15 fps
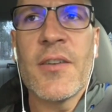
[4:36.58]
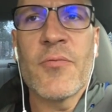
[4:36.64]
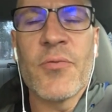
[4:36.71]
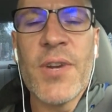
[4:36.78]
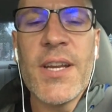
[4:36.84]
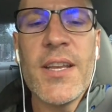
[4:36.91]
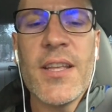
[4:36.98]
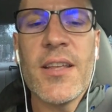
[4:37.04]

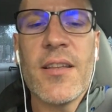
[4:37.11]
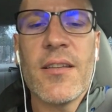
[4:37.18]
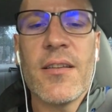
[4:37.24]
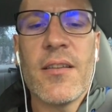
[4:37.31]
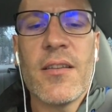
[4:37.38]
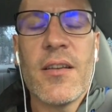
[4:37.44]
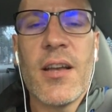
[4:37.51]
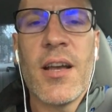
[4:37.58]
reading
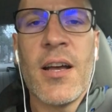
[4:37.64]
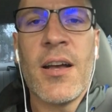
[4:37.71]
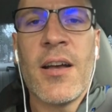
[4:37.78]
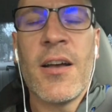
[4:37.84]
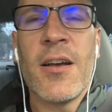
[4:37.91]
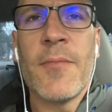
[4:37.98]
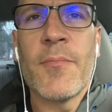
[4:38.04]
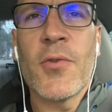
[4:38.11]

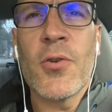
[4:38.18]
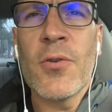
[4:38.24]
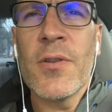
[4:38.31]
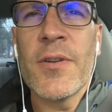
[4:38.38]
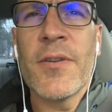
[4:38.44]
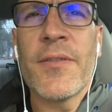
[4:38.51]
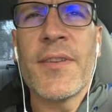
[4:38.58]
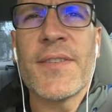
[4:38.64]

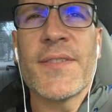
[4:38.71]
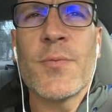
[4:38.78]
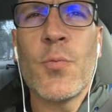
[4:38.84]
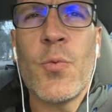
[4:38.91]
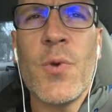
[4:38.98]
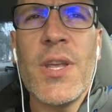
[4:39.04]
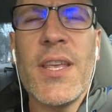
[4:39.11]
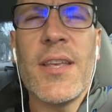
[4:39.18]
earlier this
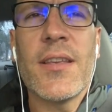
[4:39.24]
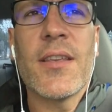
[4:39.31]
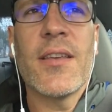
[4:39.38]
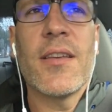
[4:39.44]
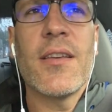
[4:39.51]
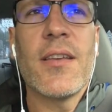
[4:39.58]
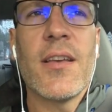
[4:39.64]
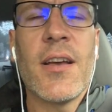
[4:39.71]
week,
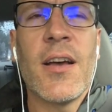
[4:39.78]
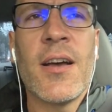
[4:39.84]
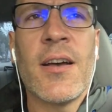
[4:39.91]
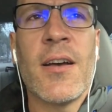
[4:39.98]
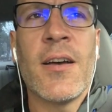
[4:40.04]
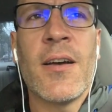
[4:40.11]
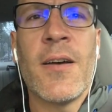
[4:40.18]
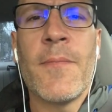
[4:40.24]

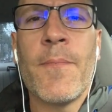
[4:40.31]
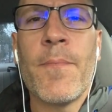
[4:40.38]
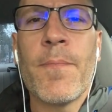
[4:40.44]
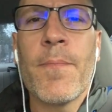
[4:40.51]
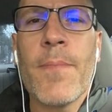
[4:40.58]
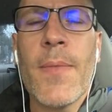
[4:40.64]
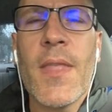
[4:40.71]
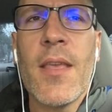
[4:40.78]
the
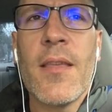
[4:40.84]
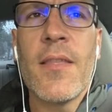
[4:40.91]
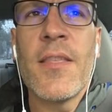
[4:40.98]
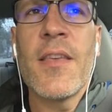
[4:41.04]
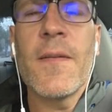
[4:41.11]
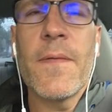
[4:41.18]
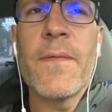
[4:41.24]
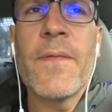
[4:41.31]

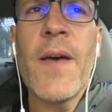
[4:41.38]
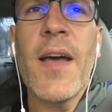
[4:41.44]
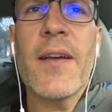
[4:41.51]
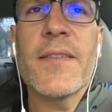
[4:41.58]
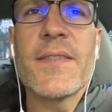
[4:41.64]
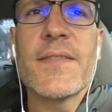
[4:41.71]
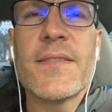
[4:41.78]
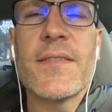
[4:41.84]

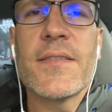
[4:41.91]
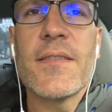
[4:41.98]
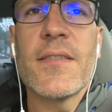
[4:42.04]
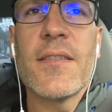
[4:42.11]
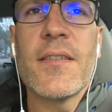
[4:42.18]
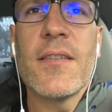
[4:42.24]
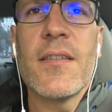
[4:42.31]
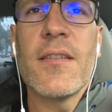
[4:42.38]
effects
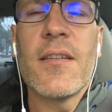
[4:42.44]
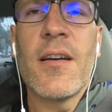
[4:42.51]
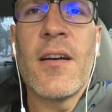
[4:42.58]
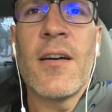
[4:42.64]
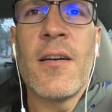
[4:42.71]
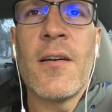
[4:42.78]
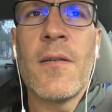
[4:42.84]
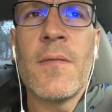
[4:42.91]

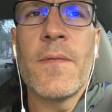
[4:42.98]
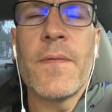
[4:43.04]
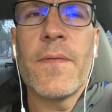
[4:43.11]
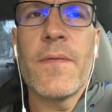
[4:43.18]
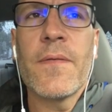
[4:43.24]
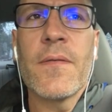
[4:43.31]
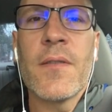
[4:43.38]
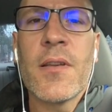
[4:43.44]
of
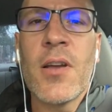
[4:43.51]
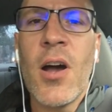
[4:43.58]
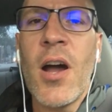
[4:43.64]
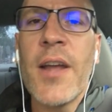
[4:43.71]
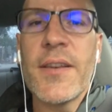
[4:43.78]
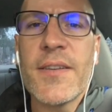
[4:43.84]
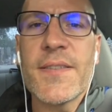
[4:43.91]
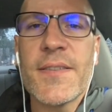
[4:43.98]

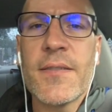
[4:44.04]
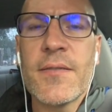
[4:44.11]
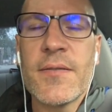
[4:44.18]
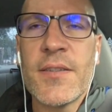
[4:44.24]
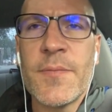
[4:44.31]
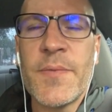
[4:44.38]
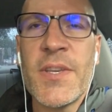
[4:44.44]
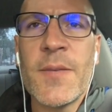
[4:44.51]
kindness
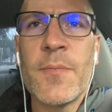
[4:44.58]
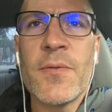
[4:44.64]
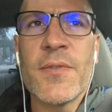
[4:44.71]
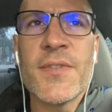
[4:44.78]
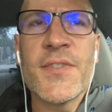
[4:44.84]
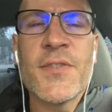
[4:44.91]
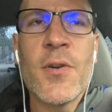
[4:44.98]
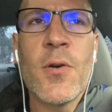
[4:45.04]
to people.
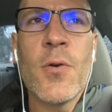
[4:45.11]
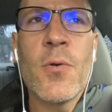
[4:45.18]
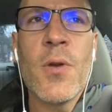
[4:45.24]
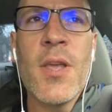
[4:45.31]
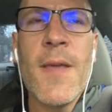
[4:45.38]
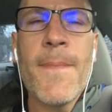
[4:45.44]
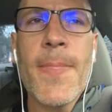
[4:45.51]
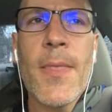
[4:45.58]
So
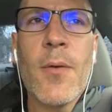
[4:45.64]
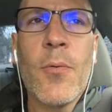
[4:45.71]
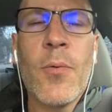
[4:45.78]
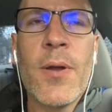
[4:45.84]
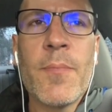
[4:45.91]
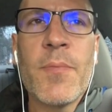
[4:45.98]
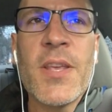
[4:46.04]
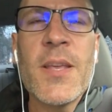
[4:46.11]

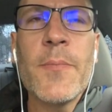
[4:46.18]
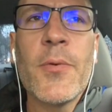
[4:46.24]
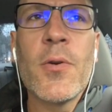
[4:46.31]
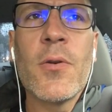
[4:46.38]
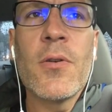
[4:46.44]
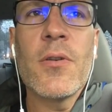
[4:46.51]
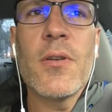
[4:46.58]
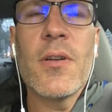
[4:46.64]
when
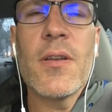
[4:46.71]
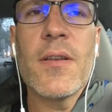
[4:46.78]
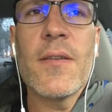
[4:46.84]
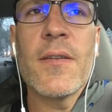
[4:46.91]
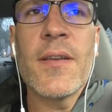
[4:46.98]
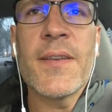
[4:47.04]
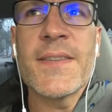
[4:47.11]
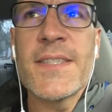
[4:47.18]
people
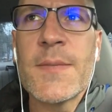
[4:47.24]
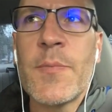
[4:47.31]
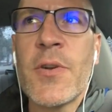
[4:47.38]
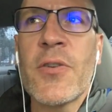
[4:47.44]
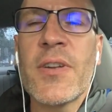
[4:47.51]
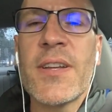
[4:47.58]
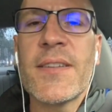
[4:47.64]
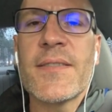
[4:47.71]

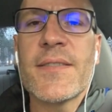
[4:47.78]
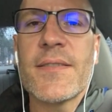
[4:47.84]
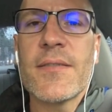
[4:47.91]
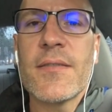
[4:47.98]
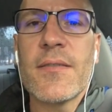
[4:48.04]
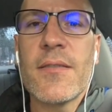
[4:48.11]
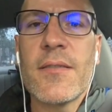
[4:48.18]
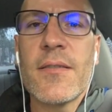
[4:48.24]
experience
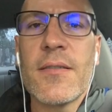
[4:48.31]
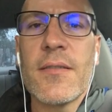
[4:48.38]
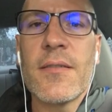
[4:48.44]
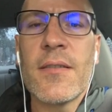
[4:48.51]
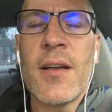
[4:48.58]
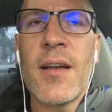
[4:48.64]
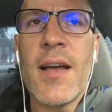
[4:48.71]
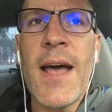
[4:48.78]

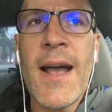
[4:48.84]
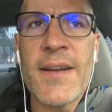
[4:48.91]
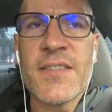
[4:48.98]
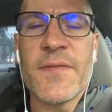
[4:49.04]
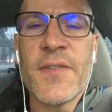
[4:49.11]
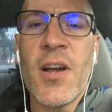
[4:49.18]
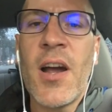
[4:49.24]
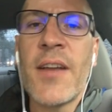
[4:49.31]
acts
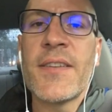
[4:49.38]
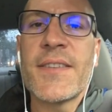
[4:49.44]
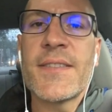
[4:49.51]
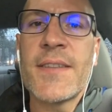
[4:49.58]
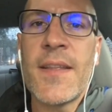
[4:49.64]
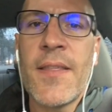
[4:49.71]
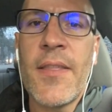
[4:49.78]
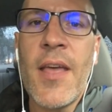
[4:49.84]
of kindness
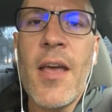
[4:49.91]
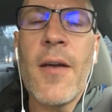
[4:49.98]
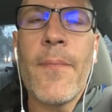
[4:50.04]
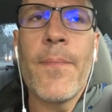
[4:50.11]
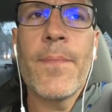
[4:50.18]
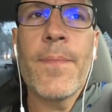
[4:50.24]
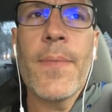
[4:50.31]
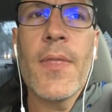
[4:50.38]
to
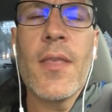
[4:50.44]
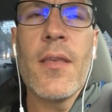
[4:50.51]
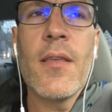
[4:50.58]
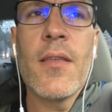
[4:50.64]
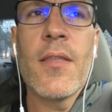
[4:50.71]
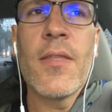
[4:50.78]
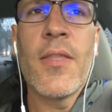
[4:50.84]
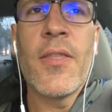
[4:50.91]
them,
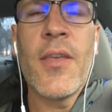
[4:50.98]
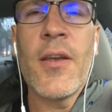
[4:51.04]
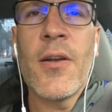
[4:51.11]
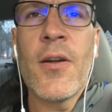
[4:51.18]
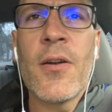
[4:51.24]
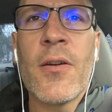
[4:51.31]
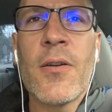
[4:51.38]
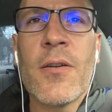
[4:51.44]

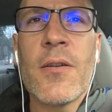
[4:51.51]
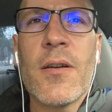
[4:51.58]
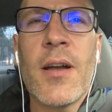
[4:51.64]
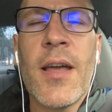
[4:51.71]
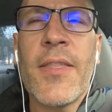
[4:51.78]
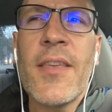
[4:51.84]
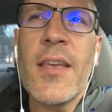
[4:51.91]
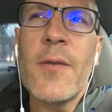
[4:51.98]
they
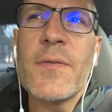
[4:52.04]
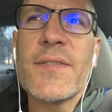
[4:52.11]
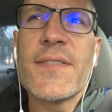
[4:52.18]
get